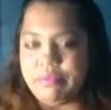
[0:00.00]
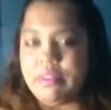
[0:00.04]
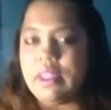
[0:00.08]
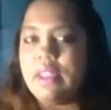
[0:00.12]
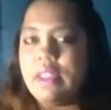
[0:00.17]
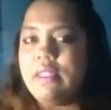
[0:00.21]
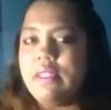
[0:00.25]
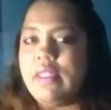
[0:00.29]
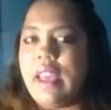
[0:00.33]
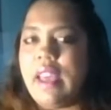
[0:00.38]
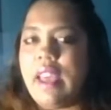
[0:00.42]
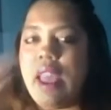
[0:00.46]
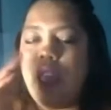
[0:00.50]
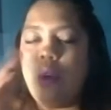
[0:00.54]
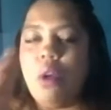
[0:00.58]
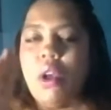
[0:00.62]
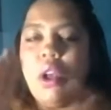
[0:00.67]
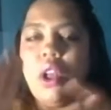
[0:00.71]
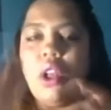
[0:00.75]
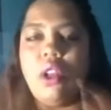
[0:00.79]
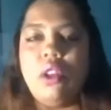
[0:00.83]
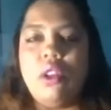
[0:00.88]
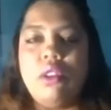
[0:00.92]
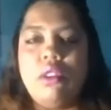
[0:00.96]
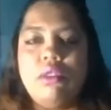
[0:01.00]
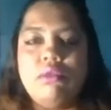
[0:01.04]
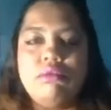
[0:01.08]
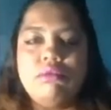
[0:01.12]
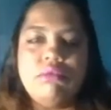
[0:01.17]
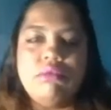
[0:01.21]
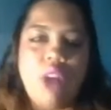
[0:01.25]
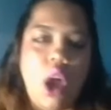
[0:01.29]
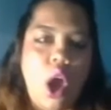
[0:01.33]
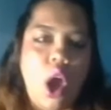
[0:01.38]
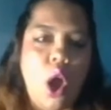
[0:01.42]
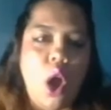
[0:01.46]
of the
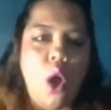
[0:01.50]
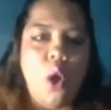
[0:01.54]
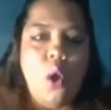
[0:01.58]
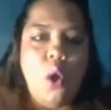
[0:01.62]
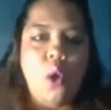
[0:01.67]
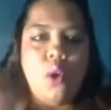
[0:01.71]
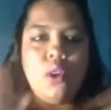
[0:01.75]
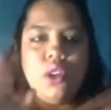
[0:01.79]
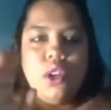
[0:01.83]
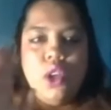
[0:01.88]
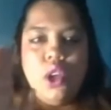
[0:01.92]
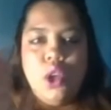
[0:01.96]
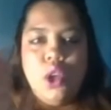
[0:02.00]
hero's journey.